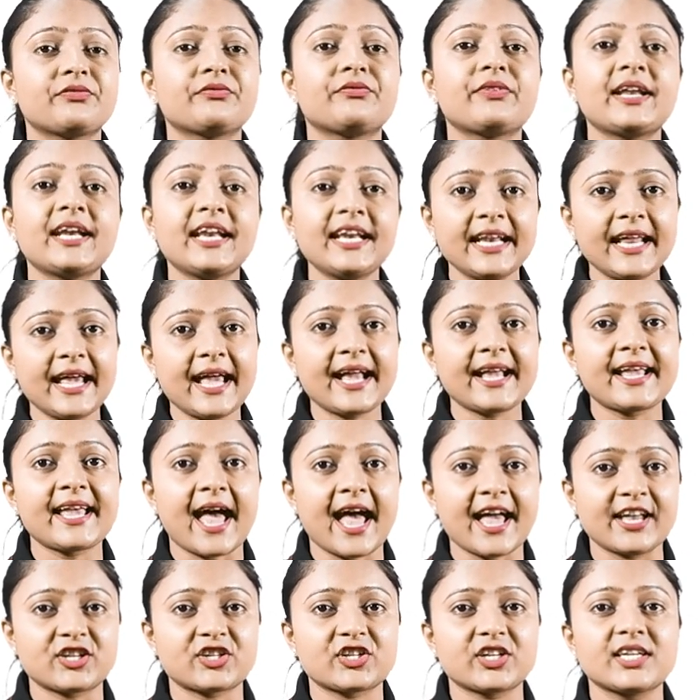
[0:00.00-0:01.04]
When an egg
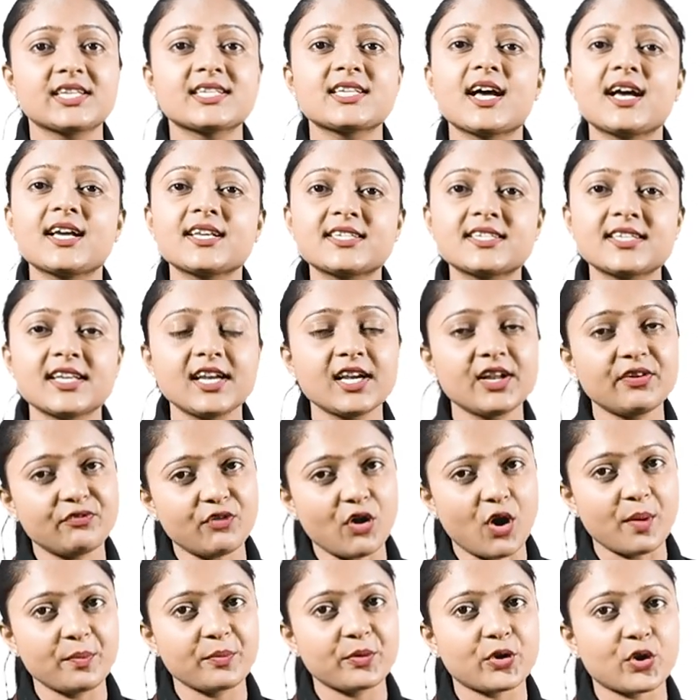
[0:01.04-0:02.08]
hatches, a
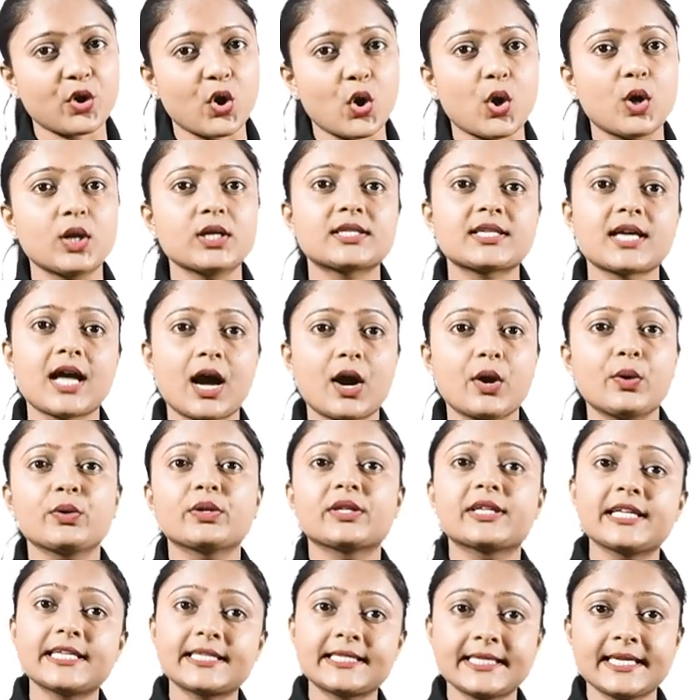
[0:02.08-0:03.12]
silkworm crawls out.
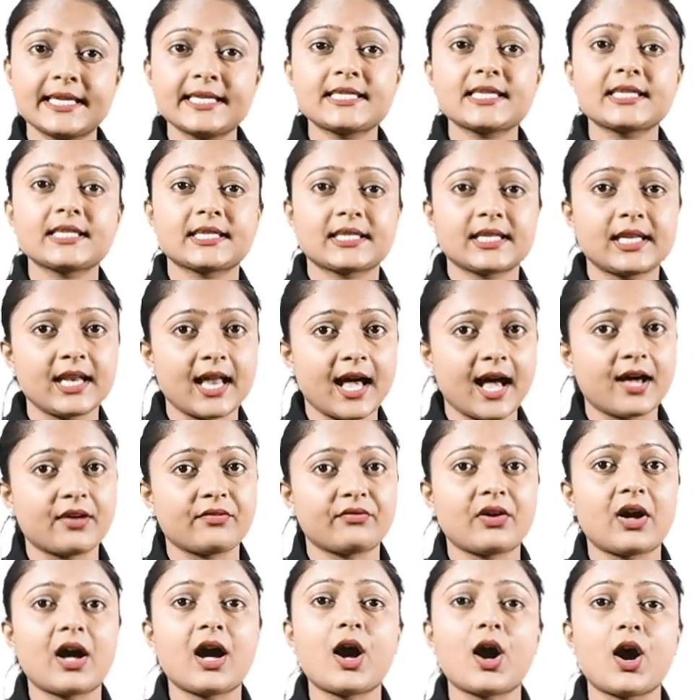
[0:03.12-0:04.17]
This is the
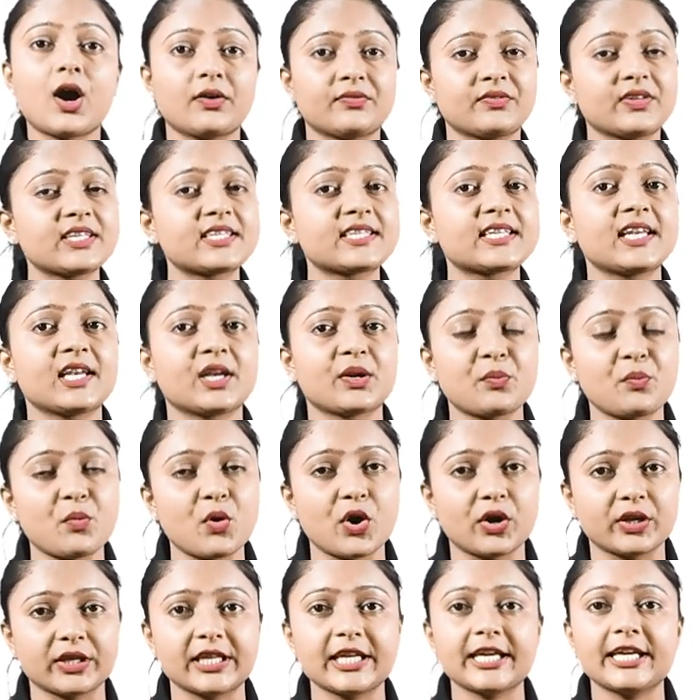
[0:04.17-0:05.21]
larva of the silk
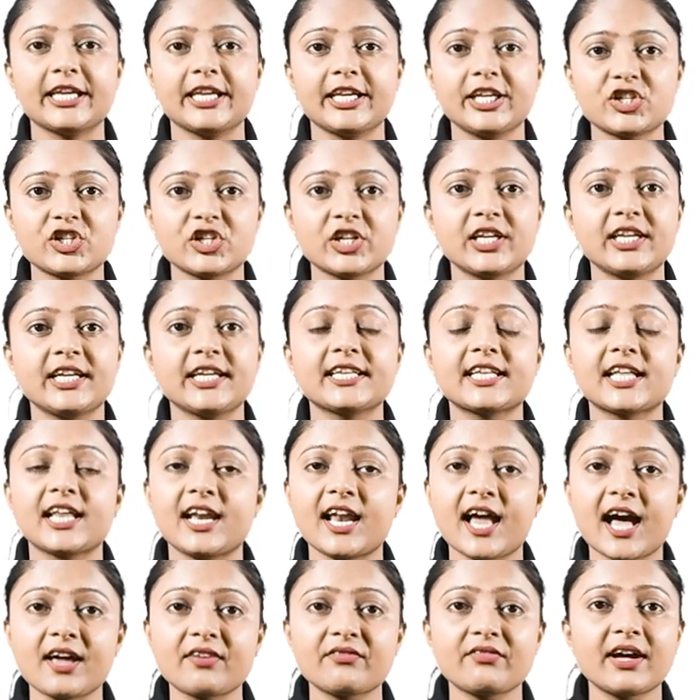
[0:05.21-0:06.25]
moth. Initially, the
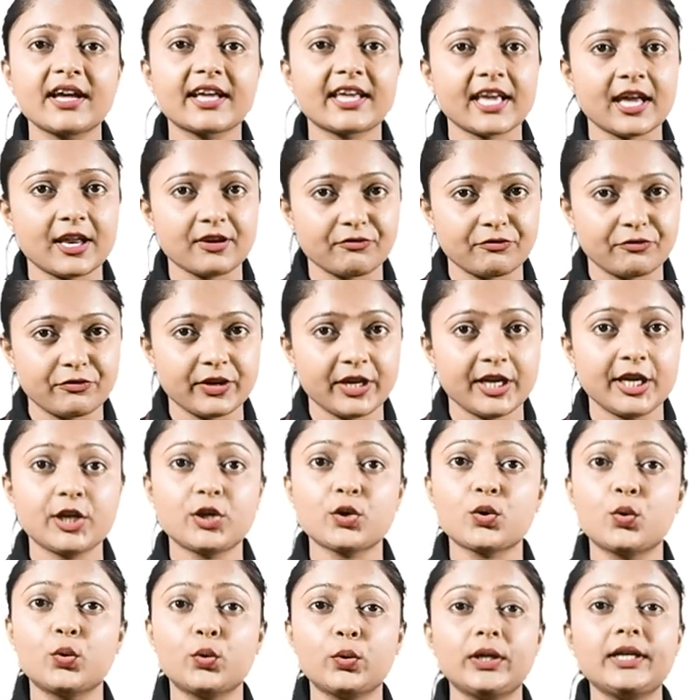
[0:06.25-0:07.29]
larva can feed
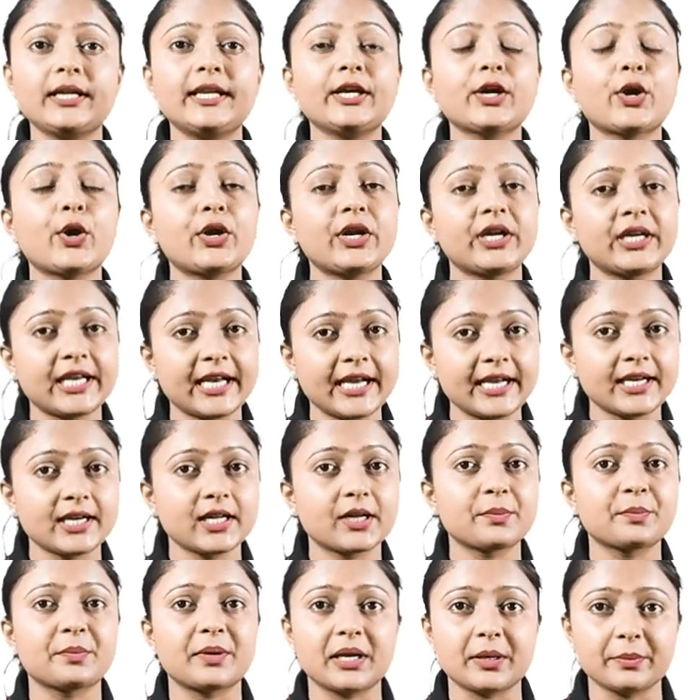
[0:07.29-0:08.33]
only on tender
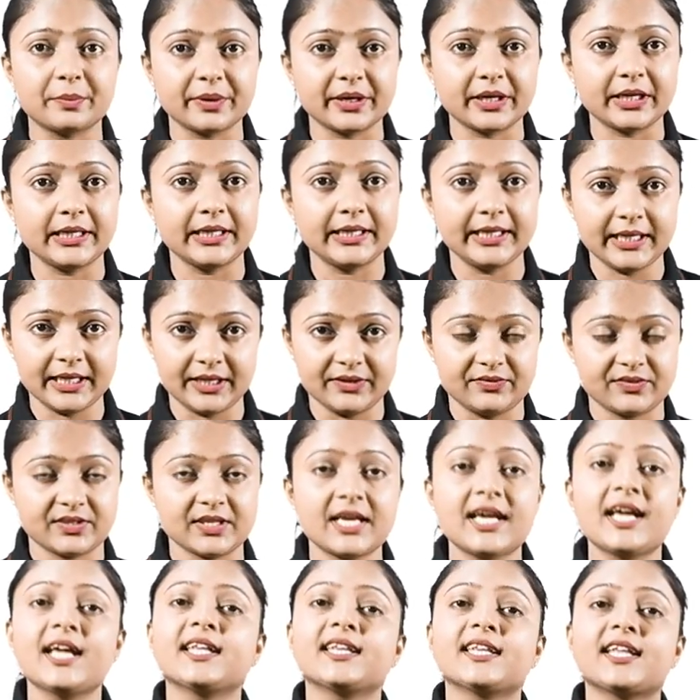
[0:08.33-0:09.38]
mulberry leaves.
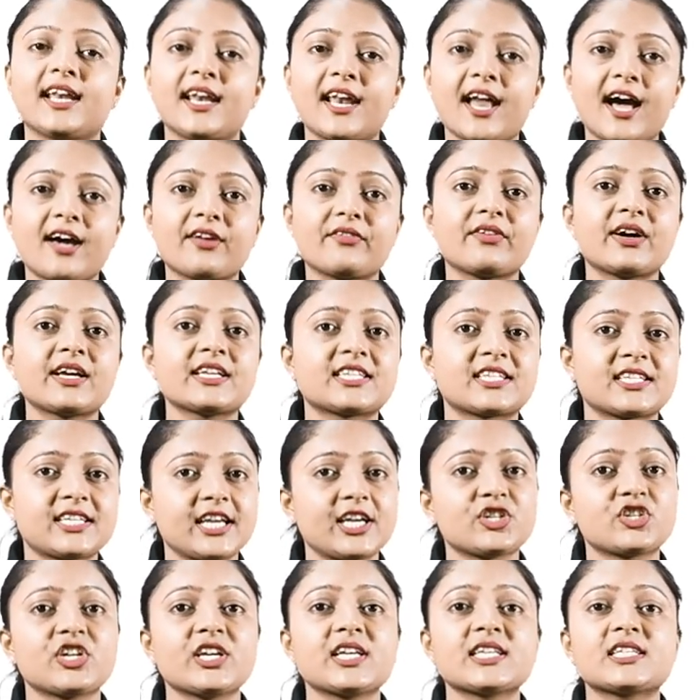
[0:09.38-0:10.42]
The larva
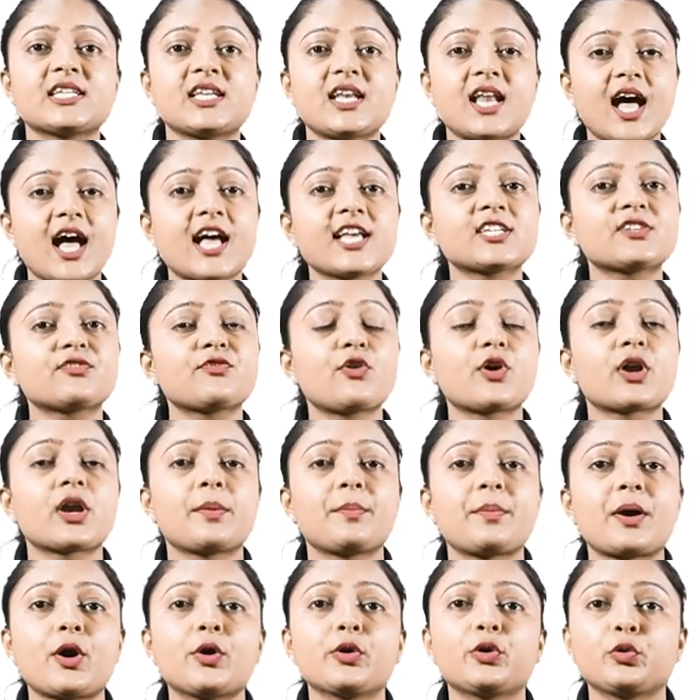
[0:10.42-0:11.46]
stages last for
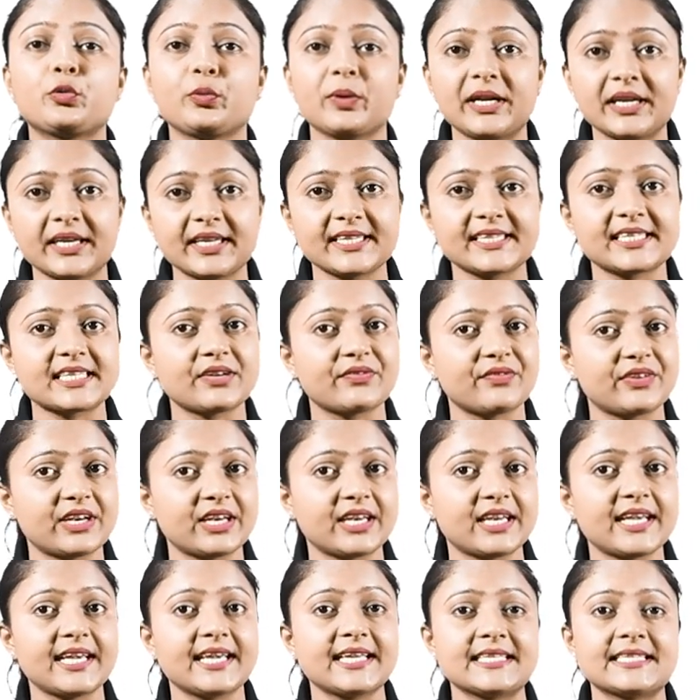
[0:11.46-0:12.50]
about 27
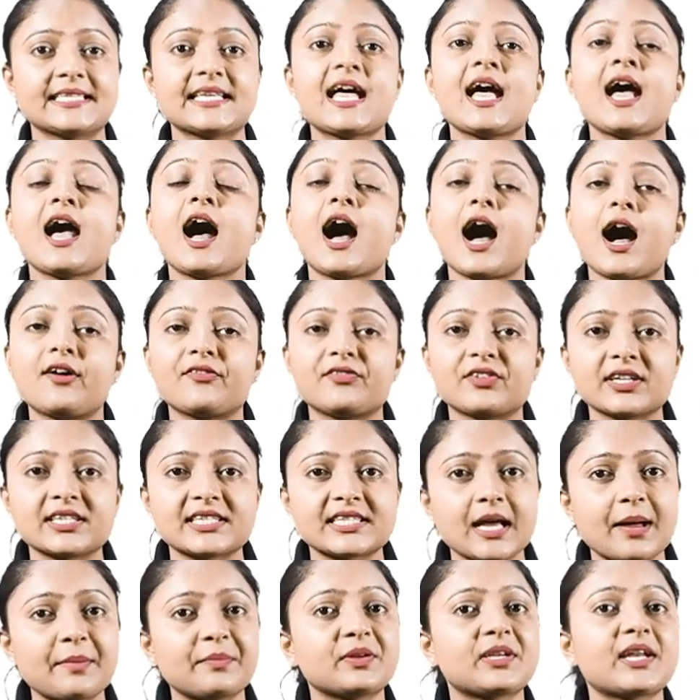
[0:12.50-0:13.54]
days. After
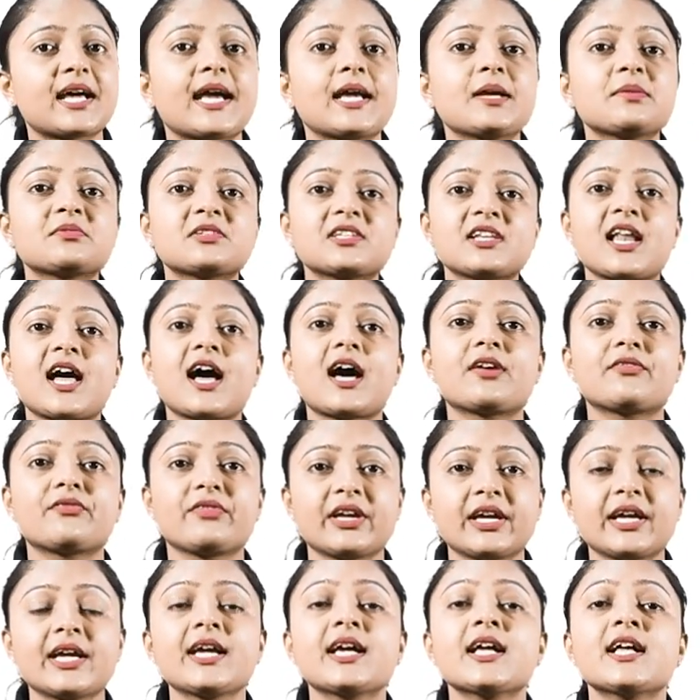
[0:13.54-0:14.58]
some time,
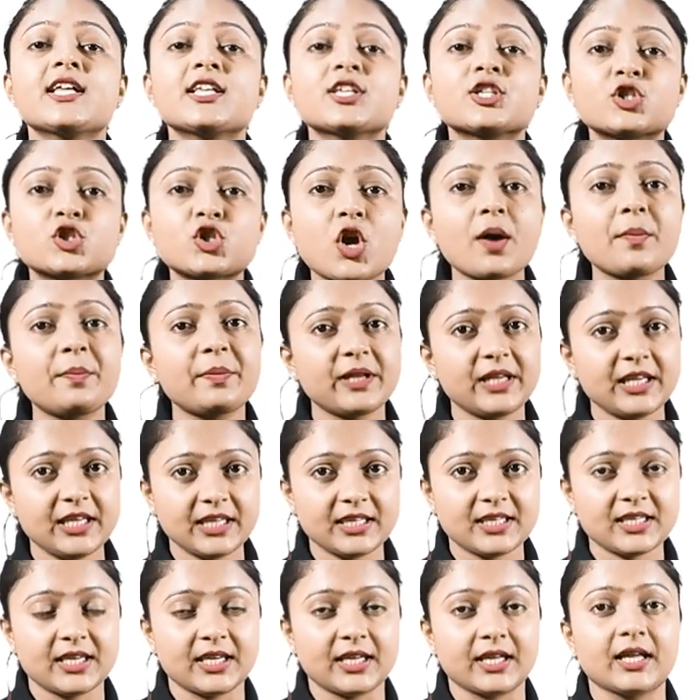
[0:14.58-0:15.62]
larvae stop
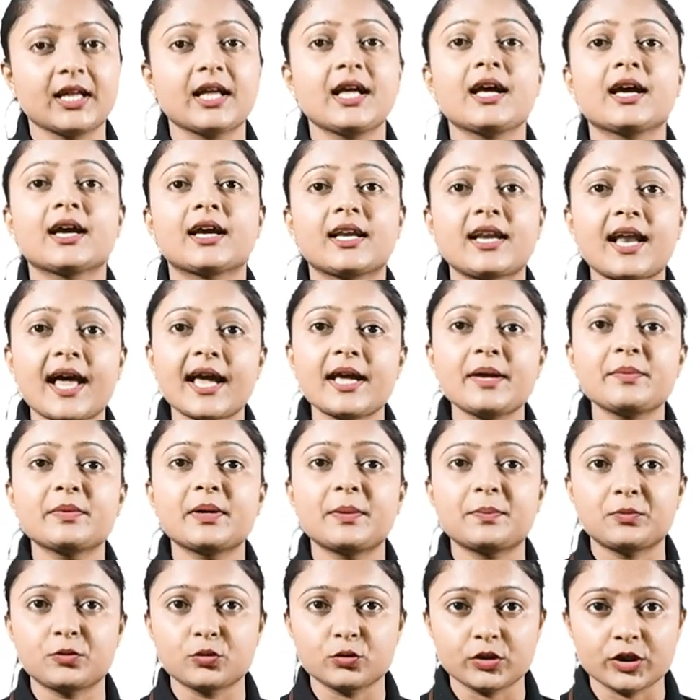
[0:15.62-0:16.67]
eating, climb
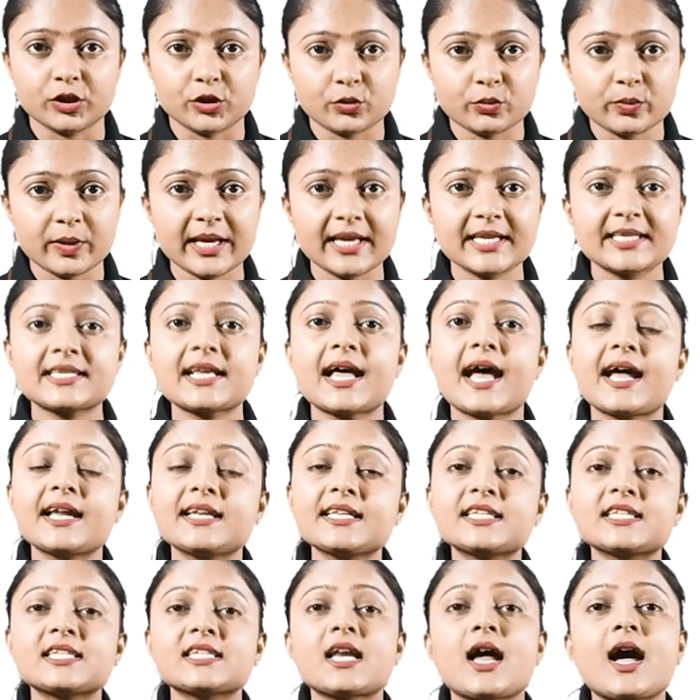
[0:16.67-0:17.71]
up to the twigs
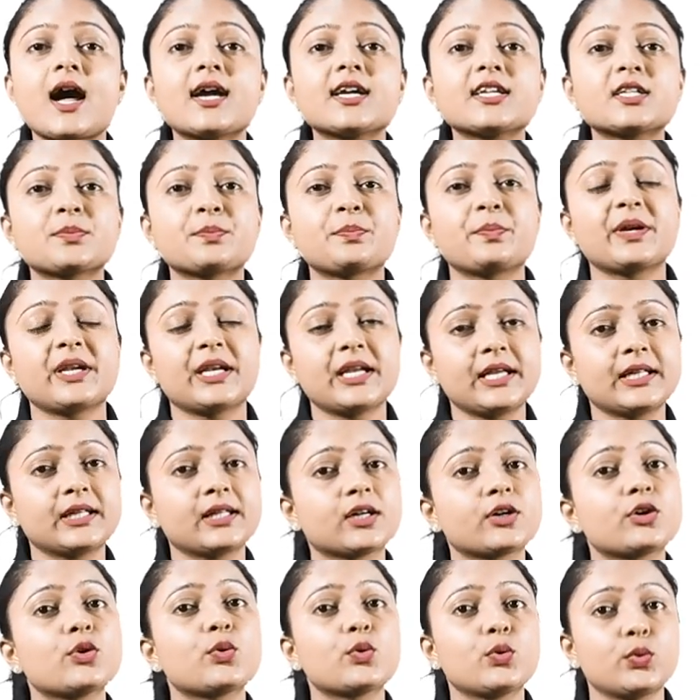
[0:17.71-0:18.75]
and start spinning
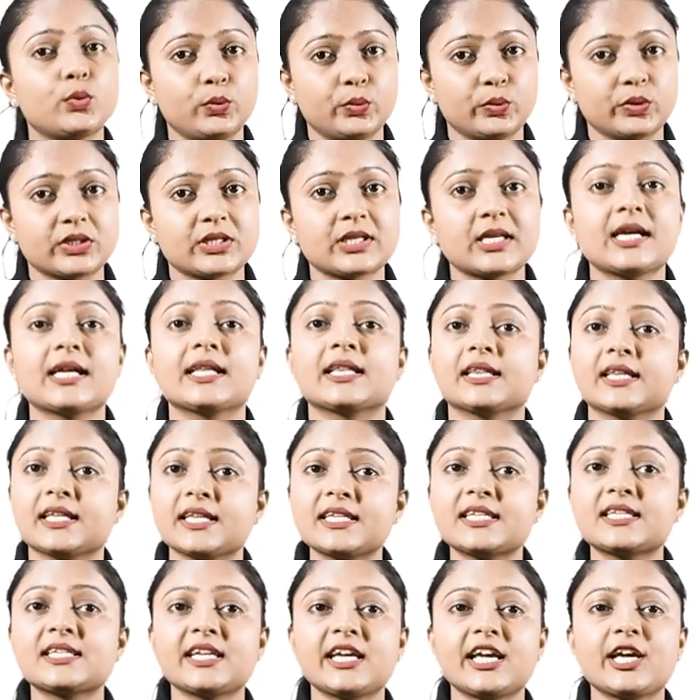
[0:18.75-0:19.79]
the cocoons.
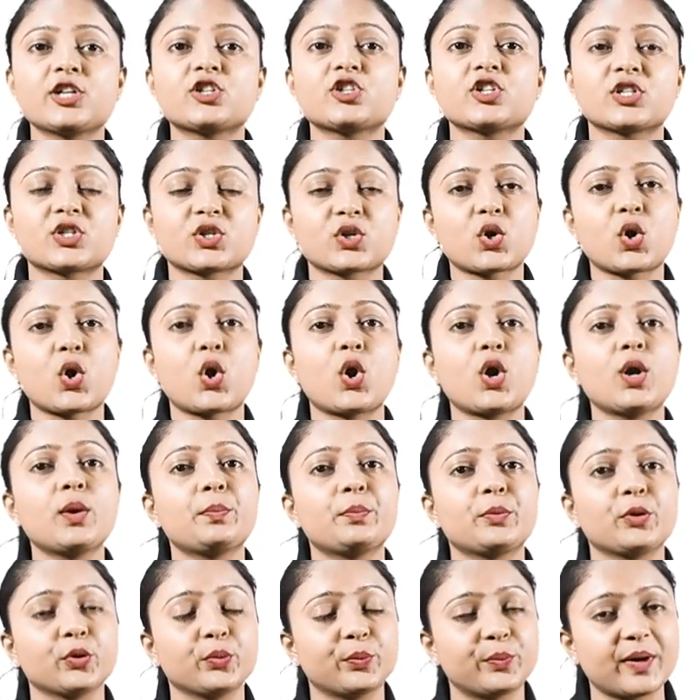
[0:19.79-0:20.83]
This stage is
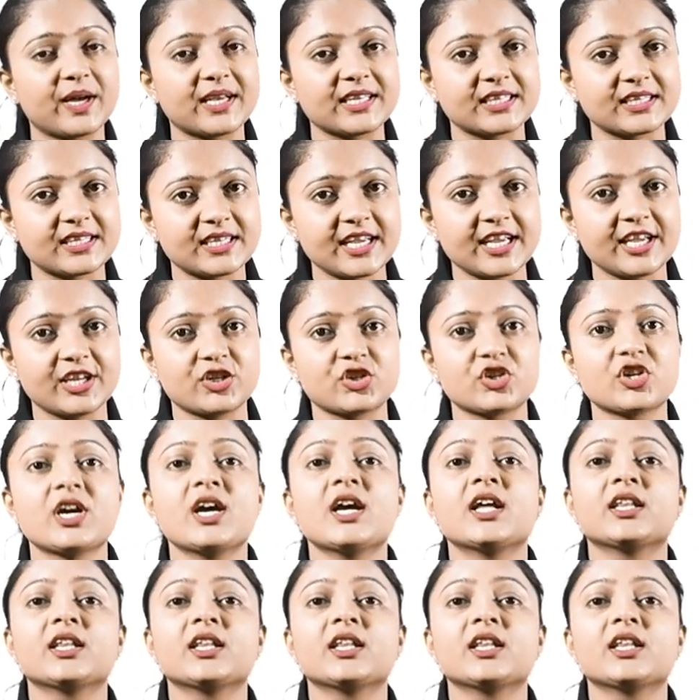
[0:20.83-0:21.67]
called pupa stage.